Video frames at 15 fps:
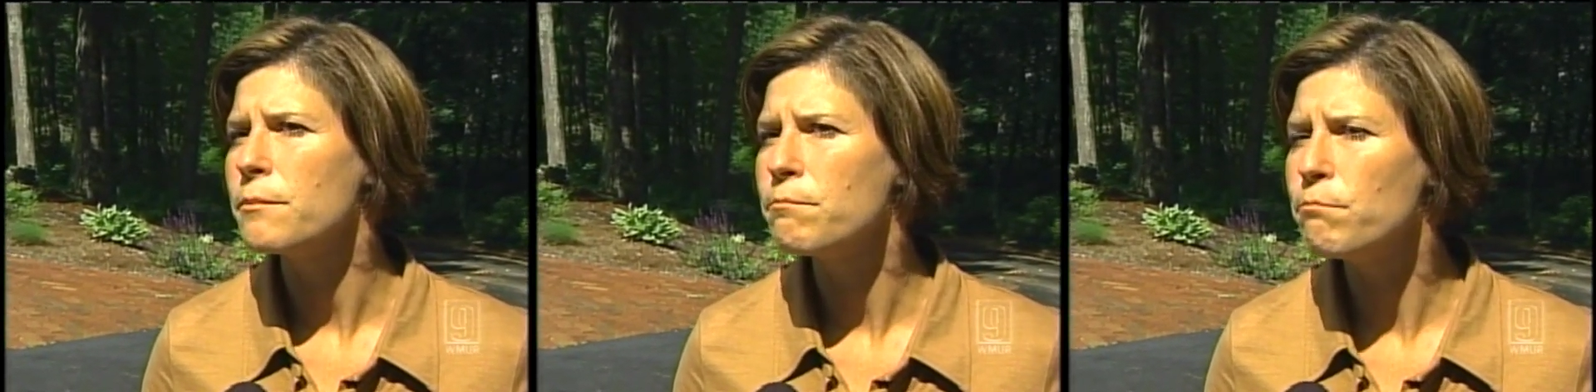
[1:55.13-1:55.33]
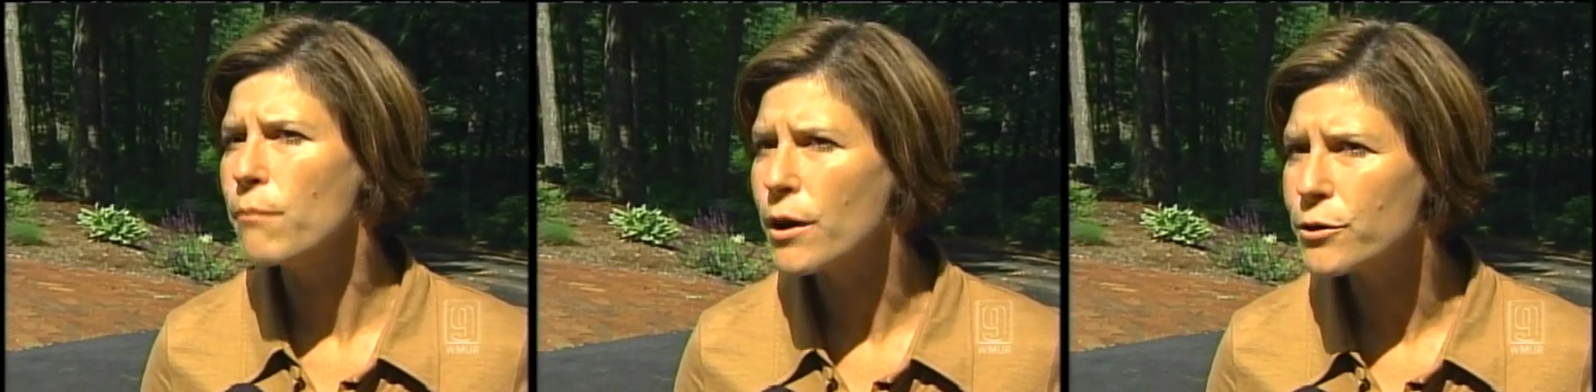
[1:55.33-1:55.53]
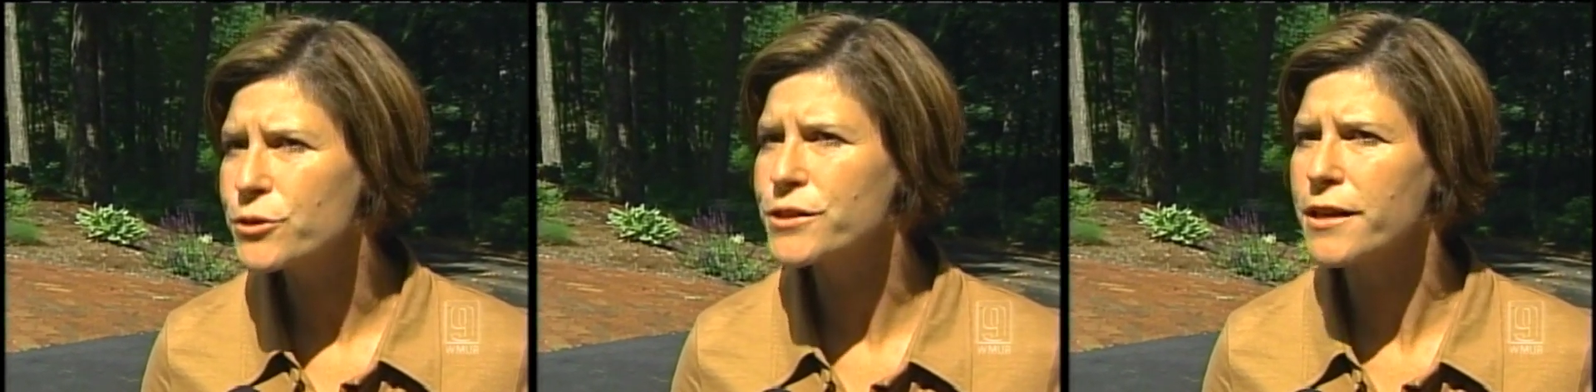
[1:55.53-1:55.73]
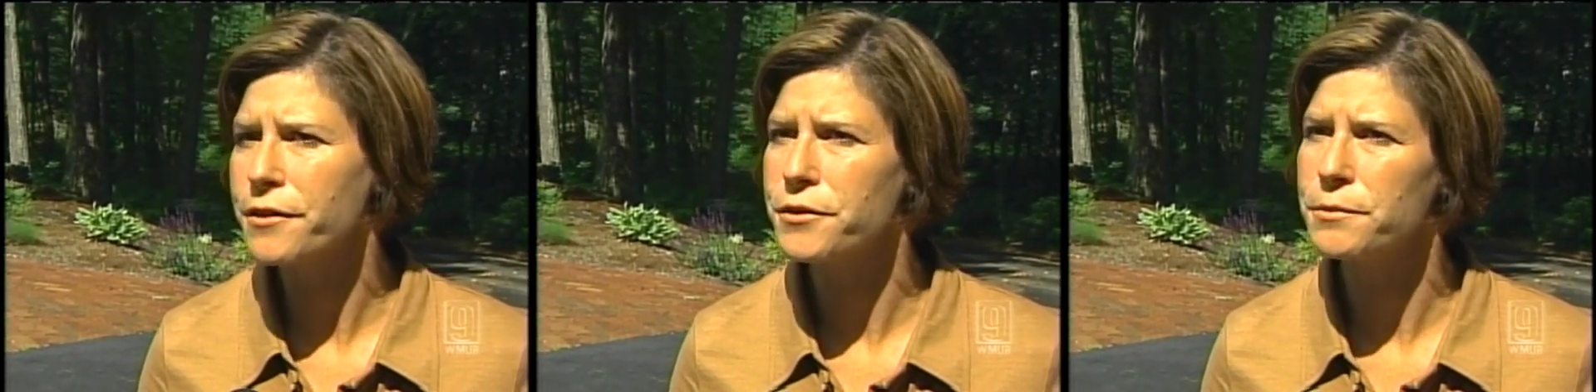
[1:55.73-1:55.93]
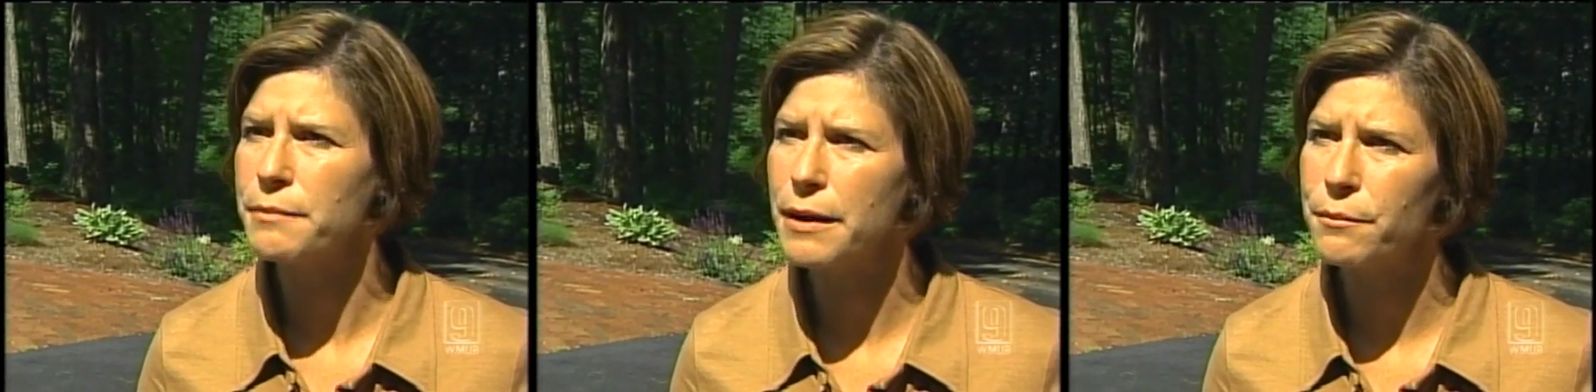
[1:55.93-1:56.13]
most
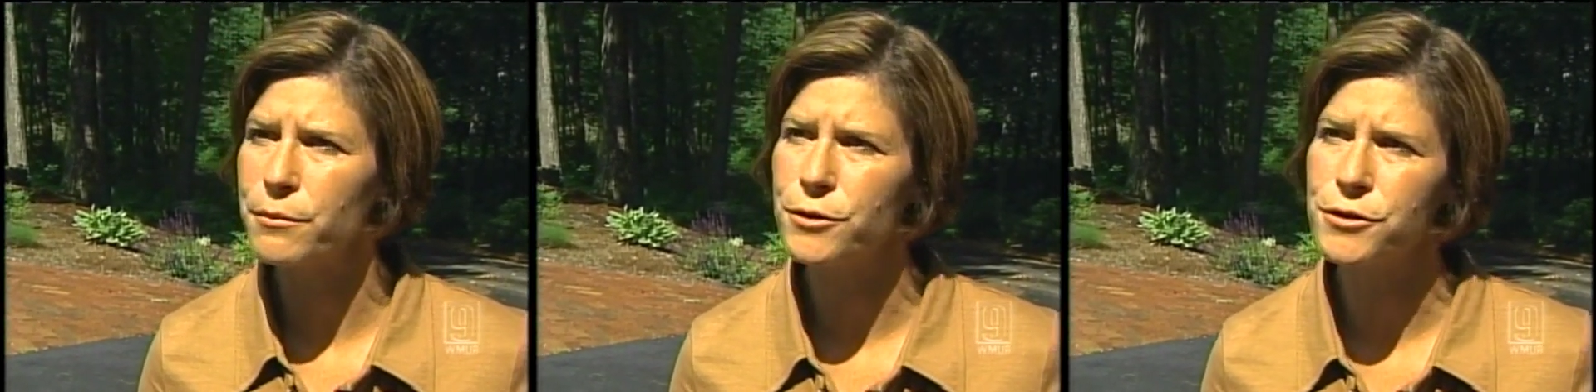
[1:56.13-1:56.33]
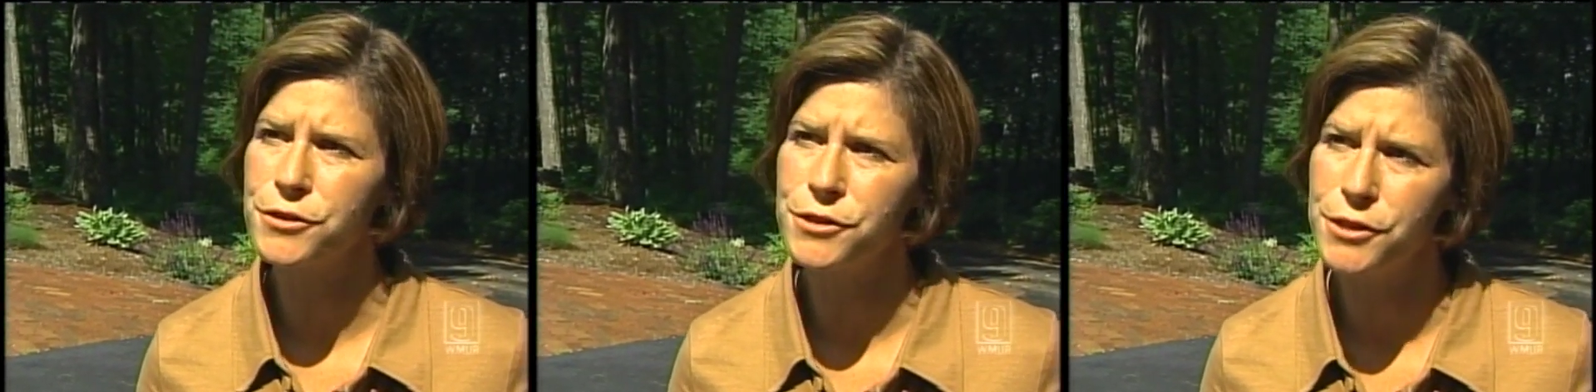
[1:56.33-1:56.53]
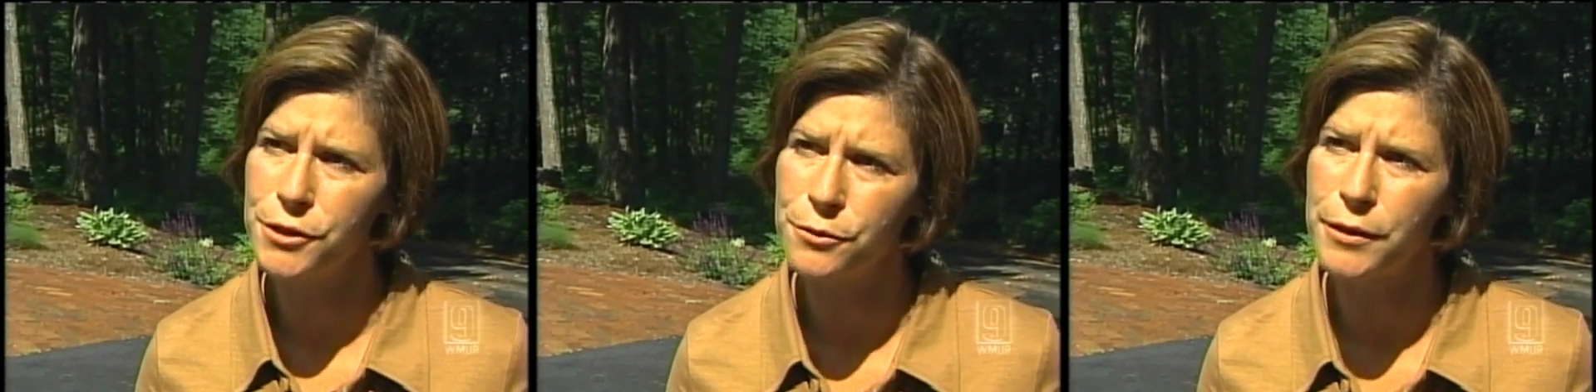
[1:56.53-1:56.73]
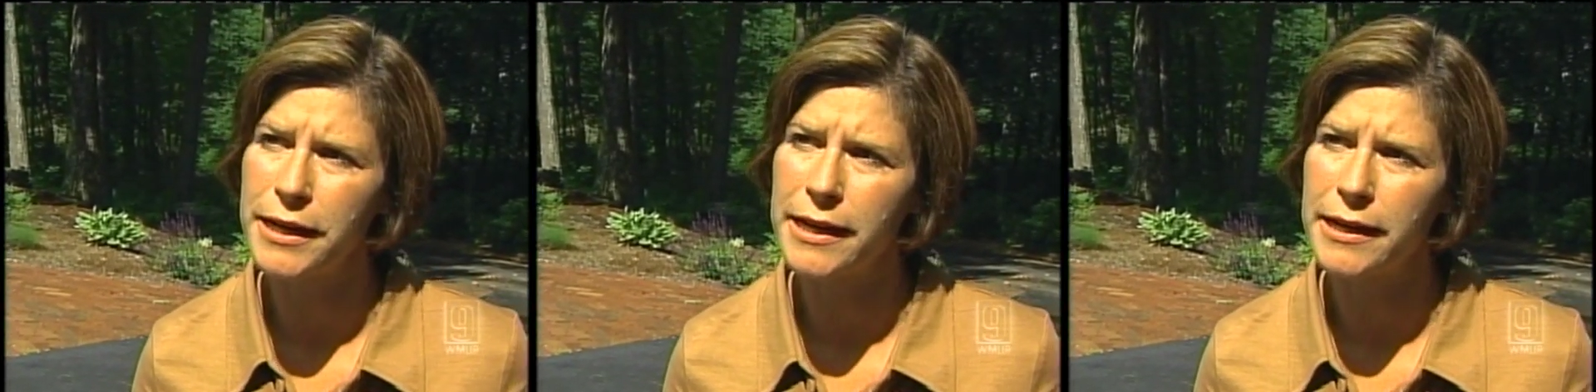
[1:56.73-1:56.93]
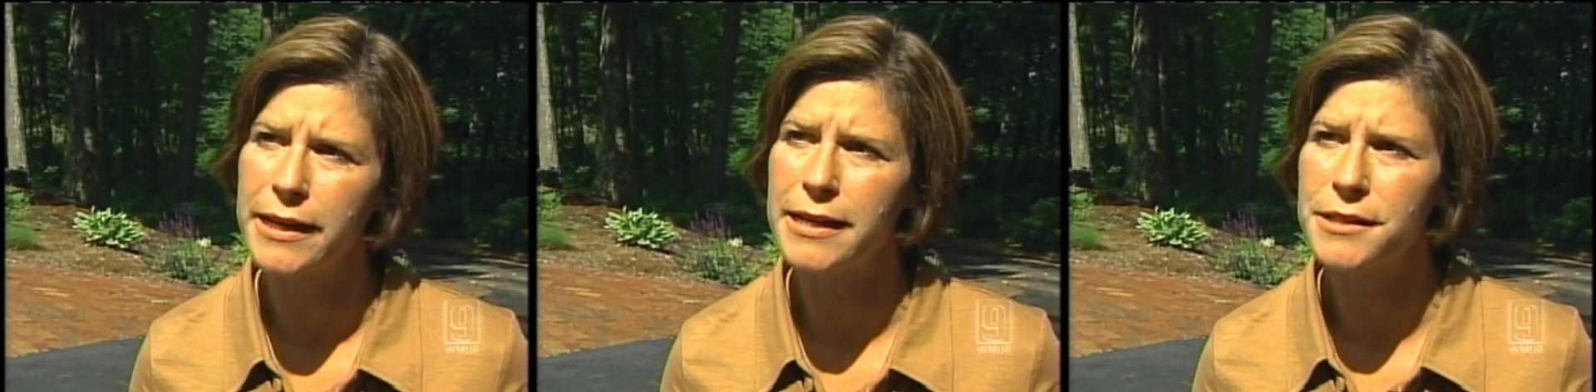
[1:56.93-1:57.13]
other members
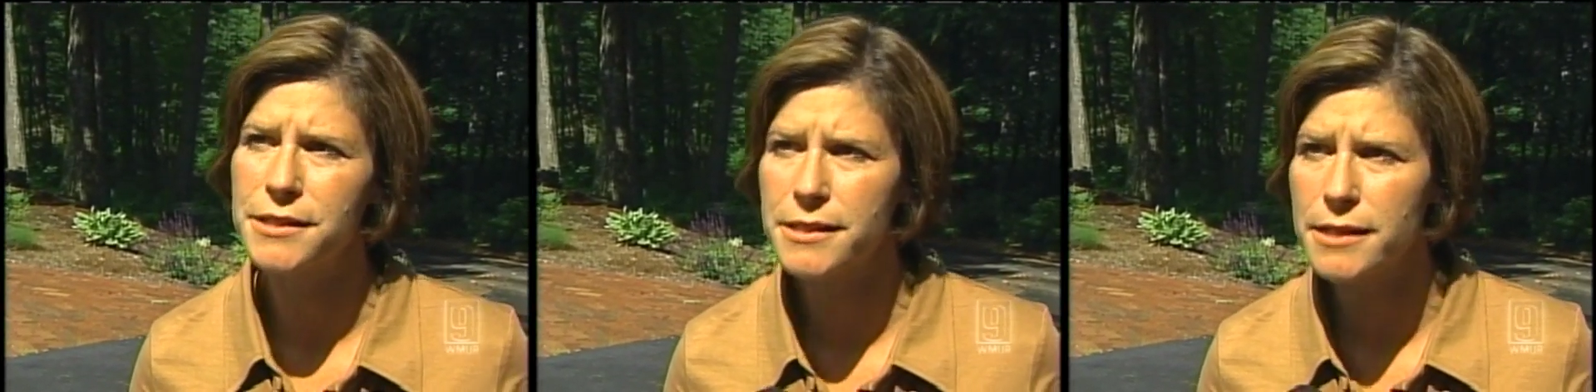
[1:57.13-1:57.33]
doing.